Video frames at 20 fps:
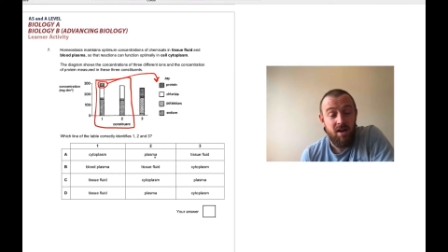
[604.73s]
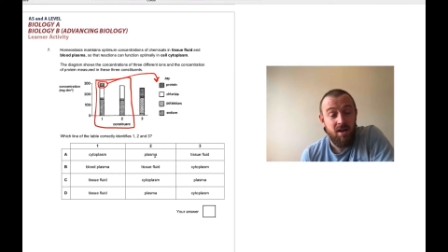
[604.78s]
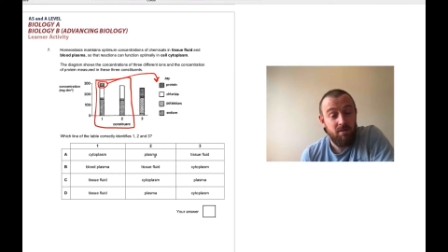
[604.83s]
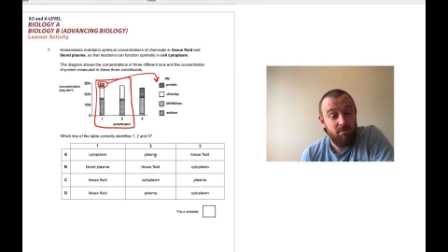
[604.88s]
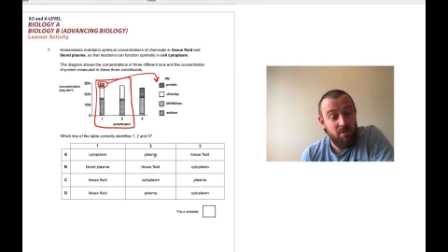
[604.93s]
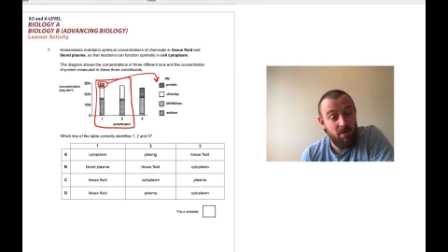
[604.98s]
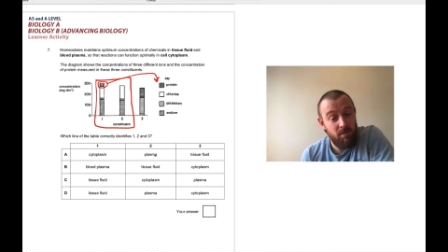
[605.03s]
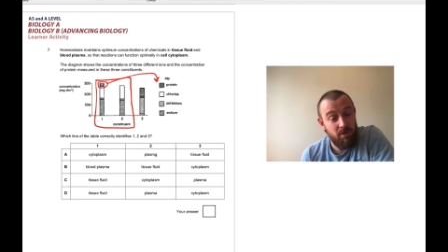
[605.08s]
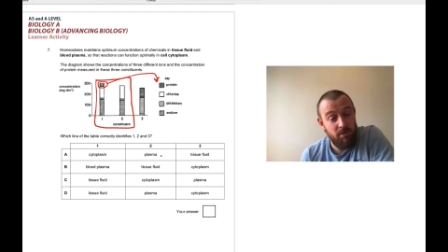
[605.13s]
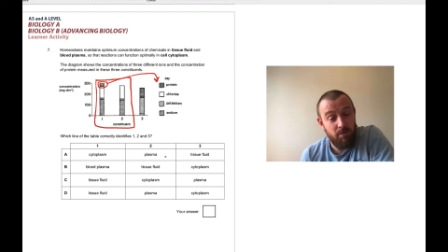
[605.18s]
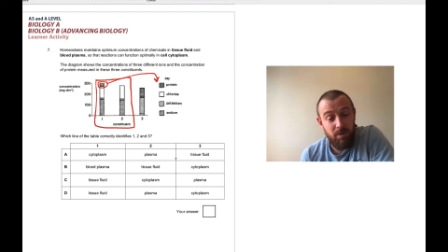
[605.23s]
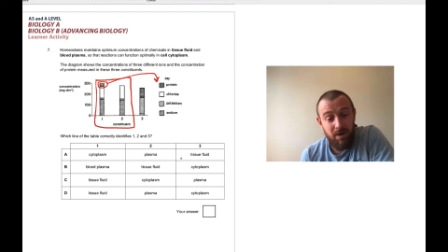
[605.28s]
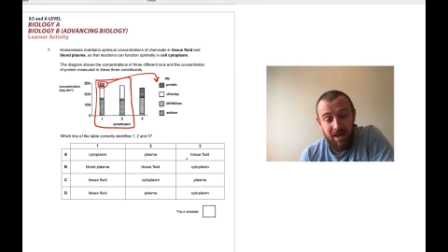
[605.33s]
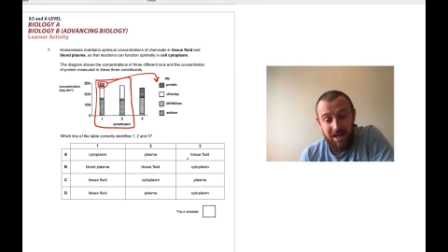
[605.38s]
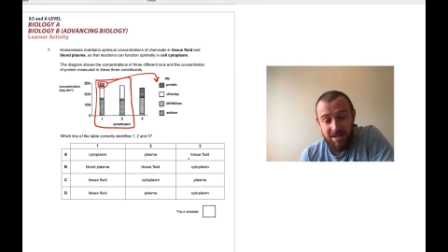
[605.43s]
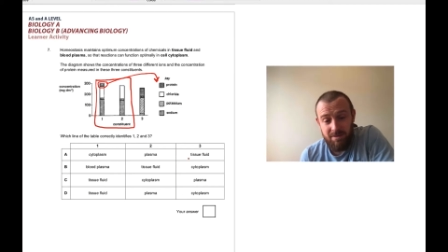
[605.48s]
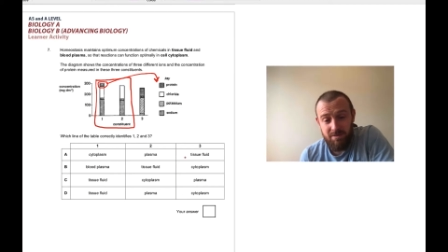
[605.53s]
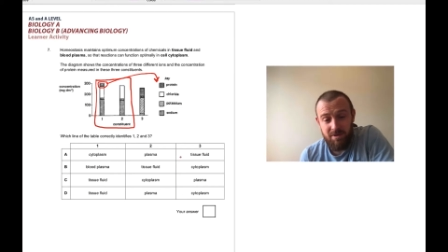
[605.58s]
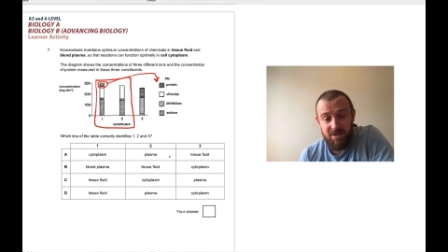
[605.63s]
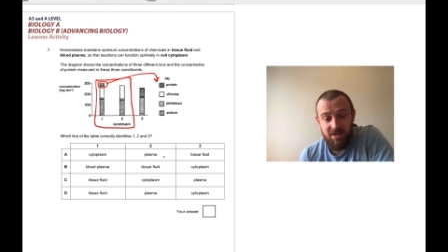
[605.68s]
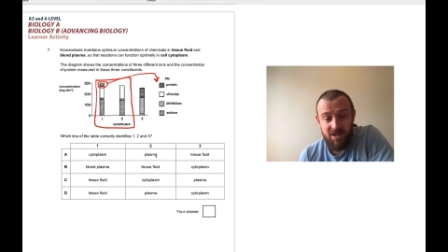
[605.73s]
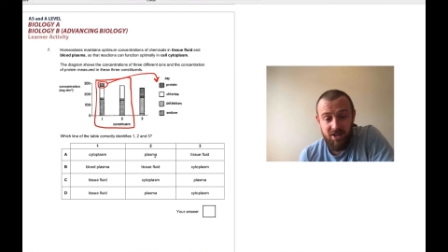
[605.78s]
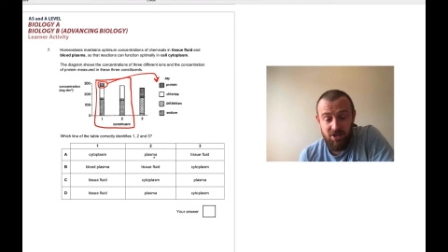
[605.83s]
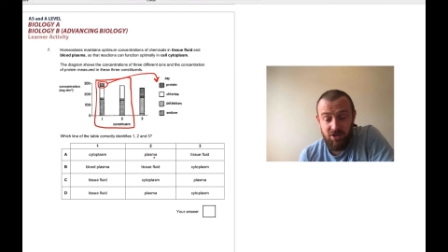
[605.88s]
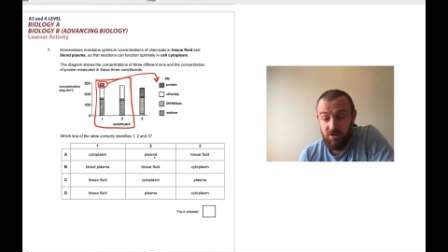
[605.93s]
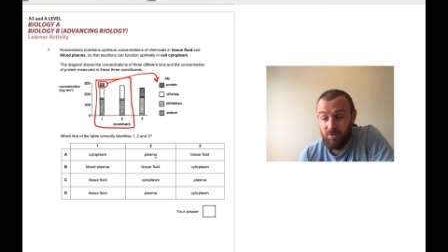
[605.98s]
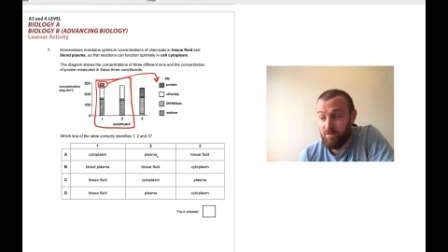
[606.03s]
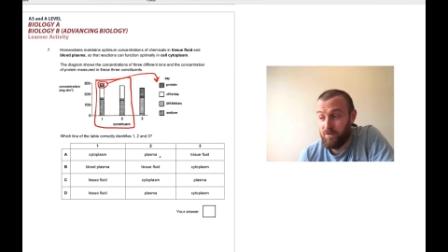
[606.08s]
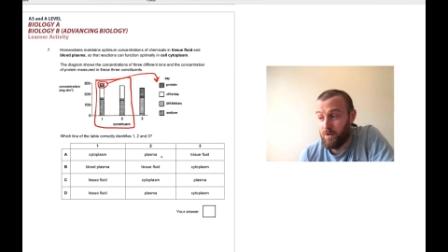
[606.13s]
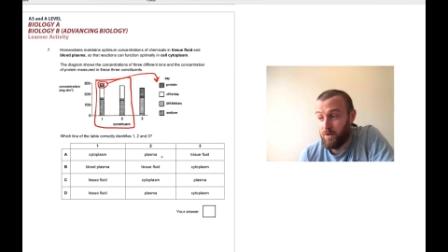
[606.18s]
Remember the plasma and
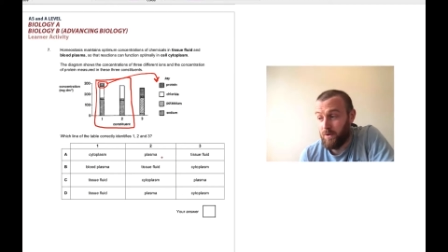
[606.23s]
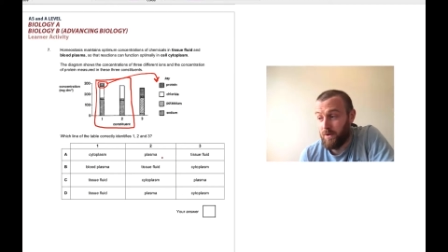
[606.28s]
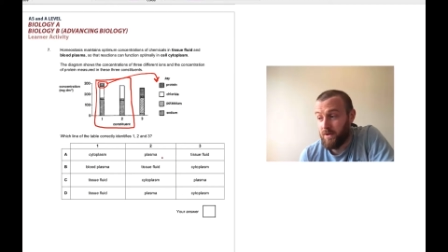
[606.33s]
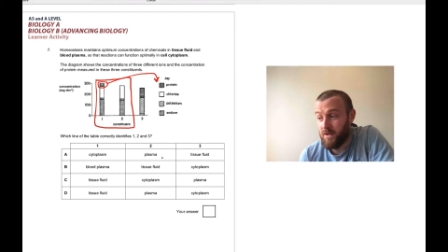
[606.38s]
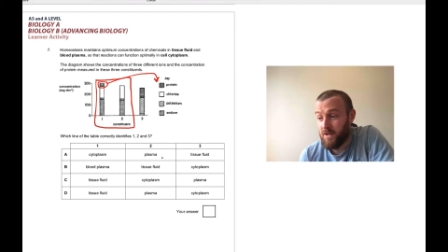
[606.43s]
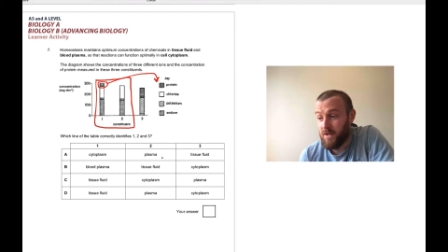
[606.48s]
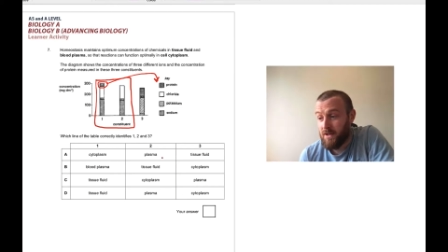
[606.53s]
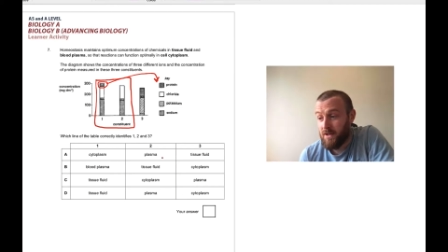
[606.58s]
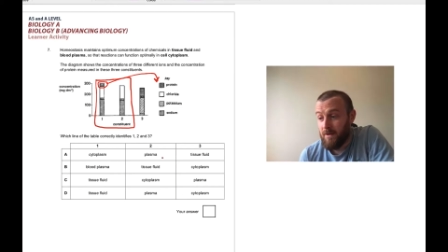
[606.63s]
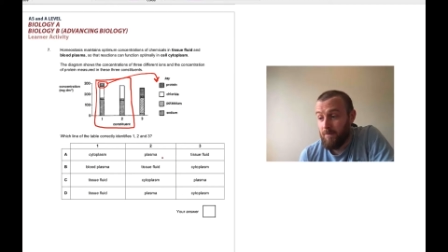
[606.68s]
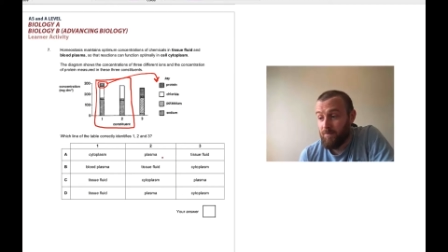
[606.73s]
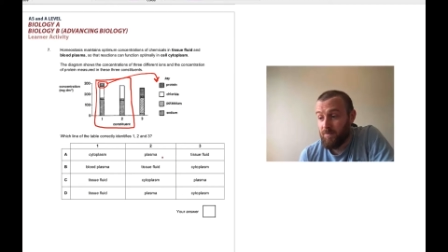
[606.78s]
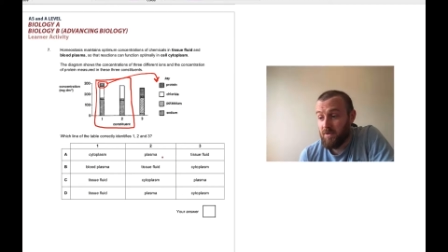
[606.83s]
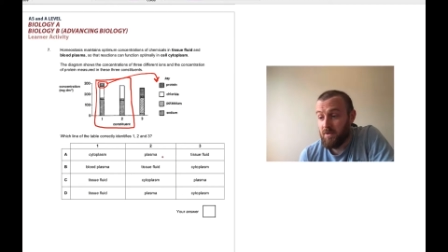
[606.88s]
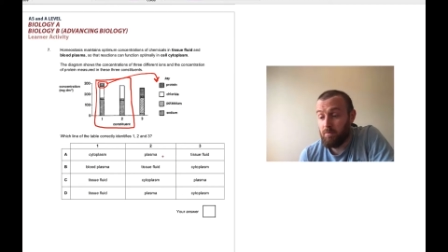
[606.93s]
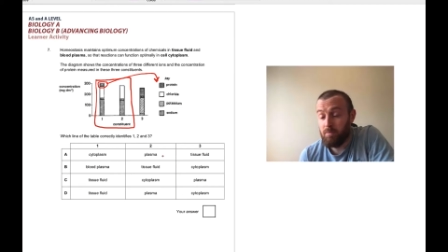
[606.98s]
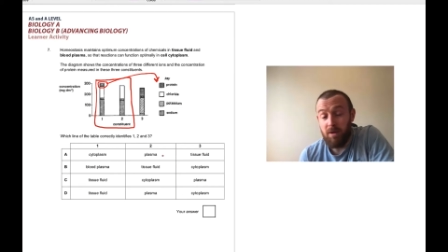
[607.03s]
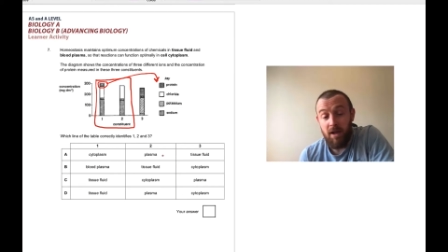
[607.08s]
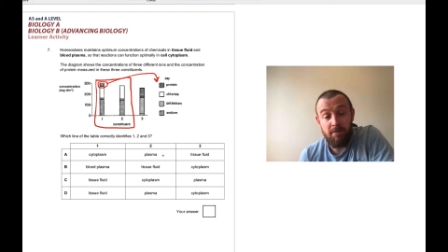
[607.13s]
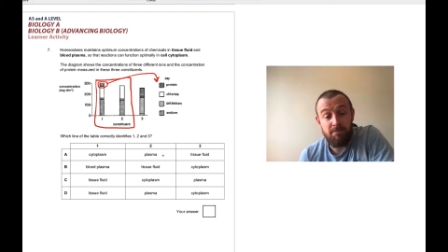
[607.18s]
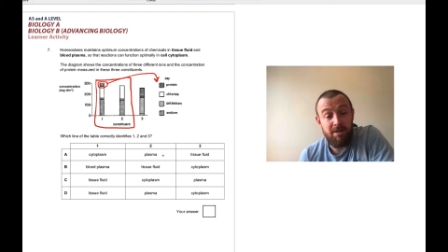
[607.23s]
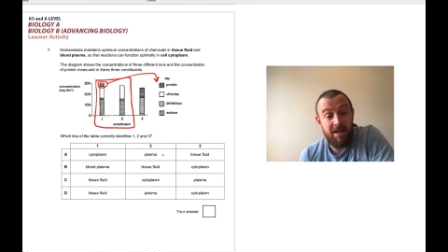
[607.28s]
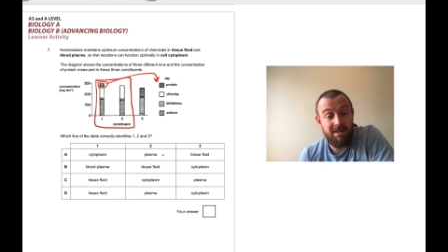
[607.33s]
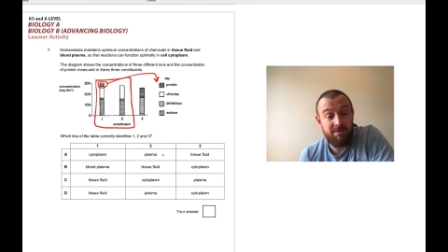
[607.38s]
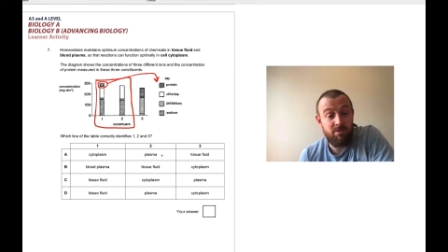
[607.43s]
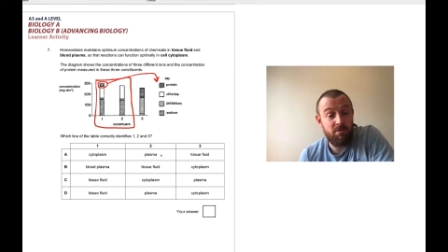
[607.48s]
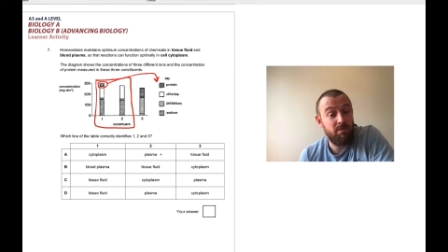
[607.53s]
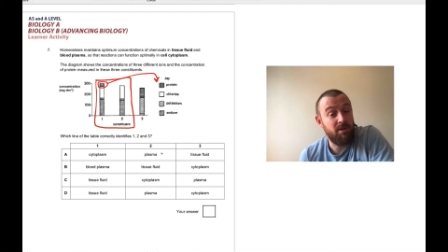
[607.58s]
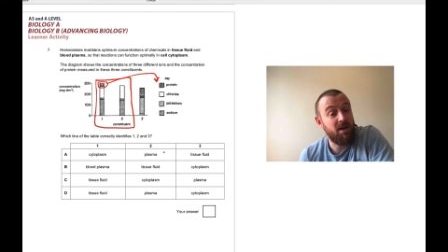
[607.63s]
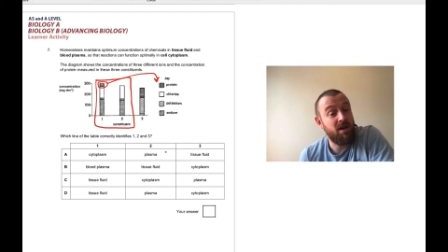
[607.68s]
tissue fluid, the blood
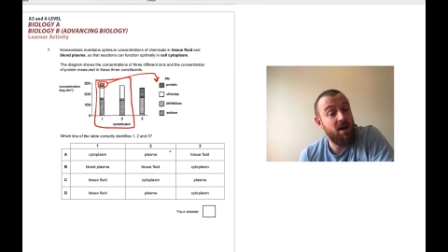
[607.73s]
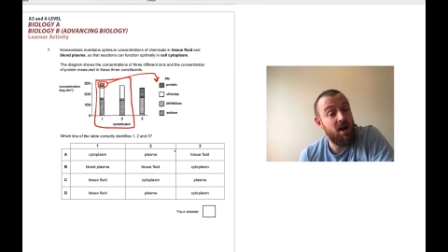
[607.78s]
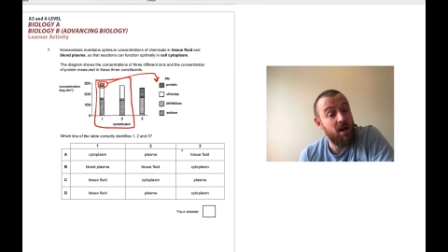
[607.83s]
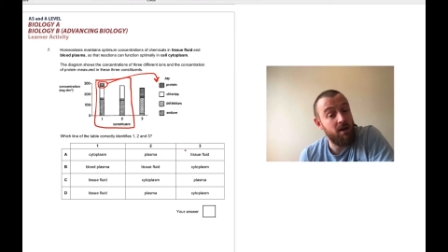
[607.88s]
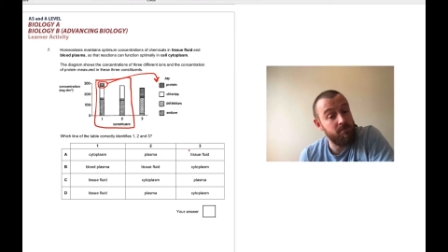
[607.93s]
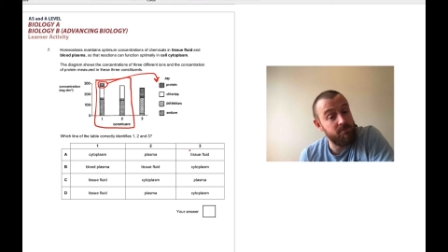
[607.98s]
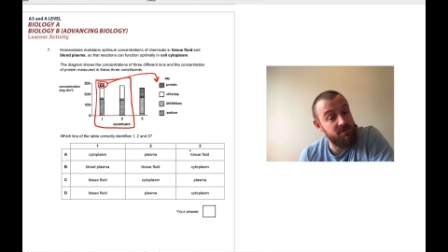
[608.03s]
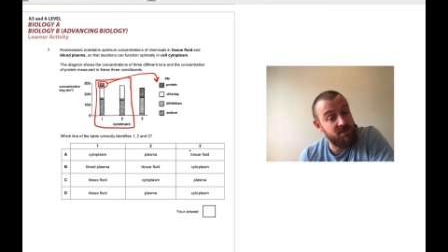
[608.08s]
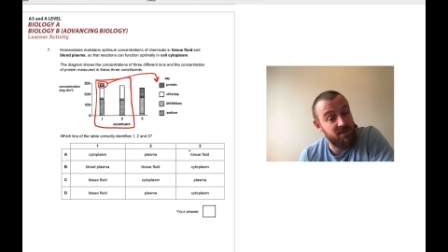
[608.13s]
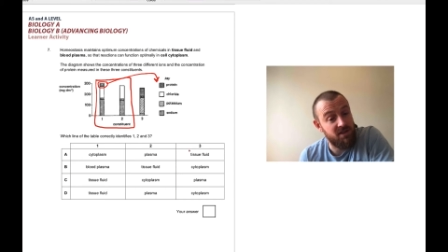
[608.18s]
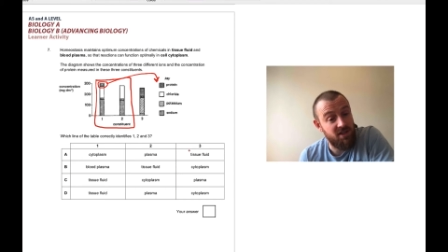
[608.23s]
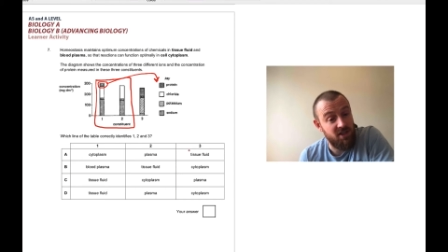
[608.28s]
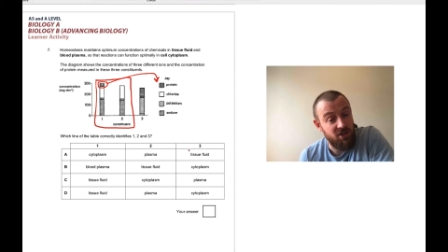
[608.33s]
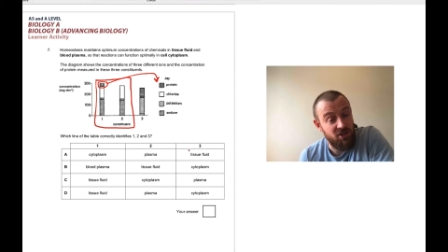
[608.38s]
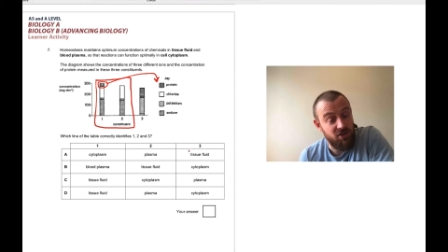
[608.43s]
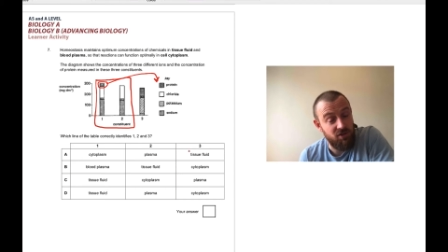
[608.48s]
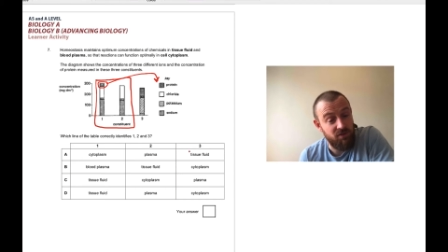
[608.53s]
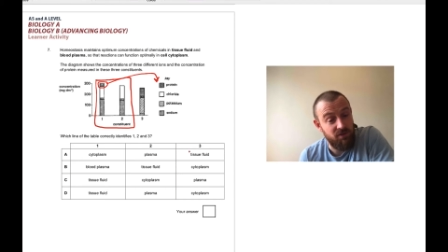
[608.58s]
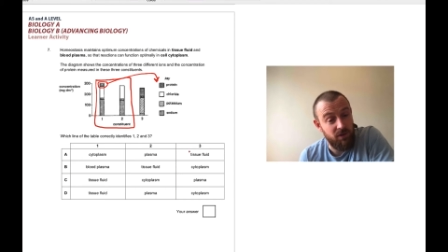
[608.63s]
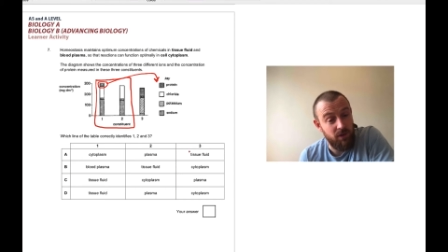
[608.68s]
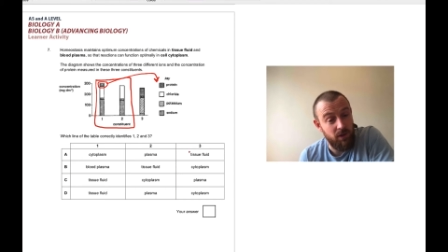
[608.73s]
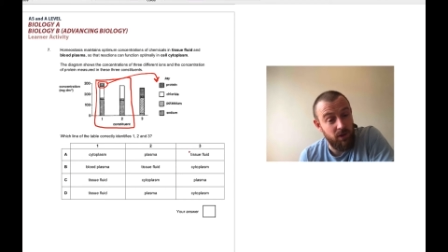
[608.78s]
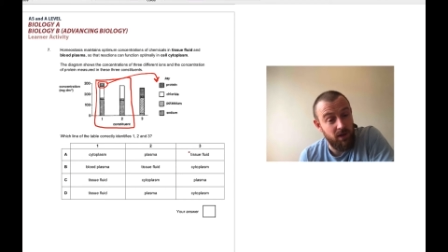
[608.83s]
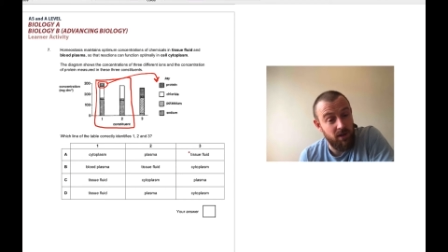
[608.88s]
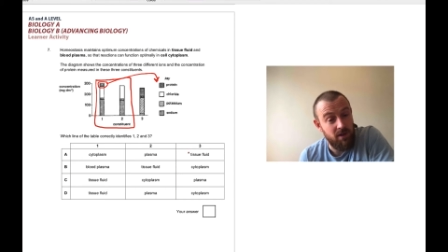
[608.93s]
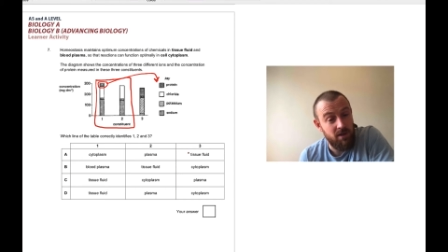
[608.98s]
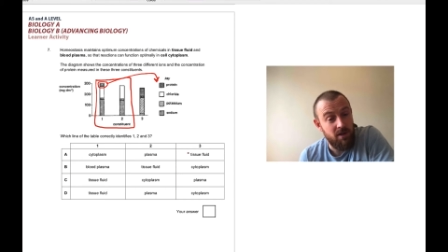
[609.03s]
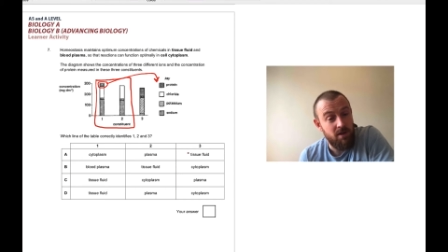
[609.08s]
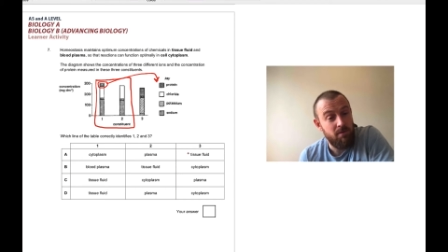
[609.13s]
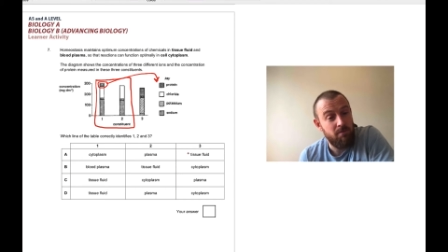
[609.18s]
plasma becomes the tissue fluid,